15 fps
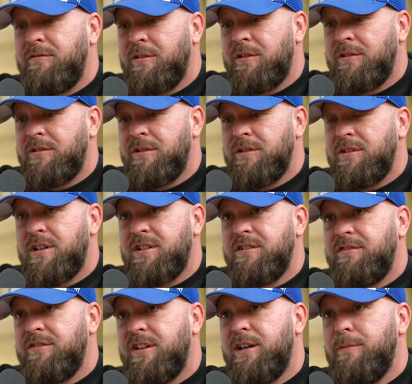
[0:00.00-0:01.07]
we've gone to
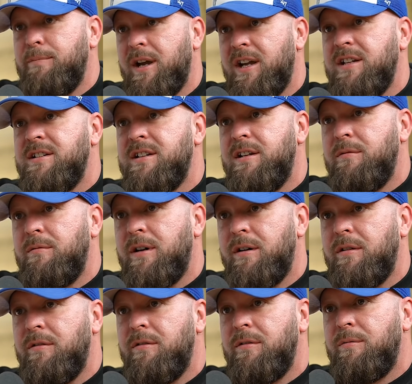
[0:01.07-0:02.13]
such a fucking PC
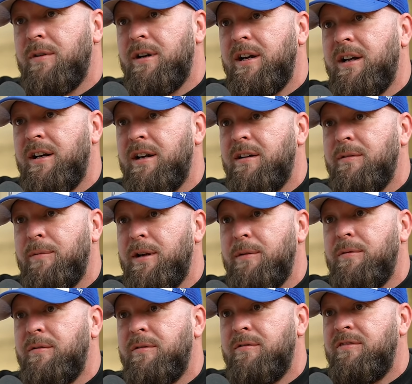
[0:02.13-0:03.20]
world where
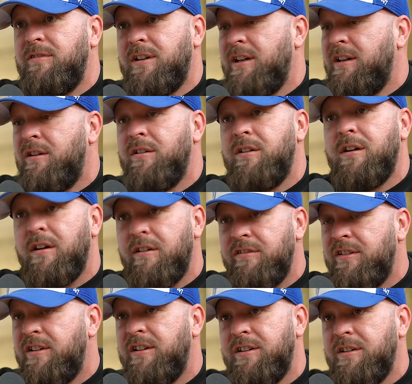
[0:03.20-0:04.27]
people have fucking got
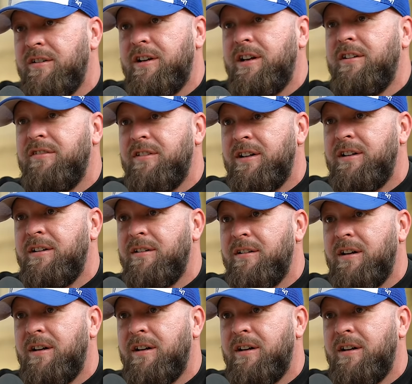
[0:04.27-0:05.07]
no fear of doing anything.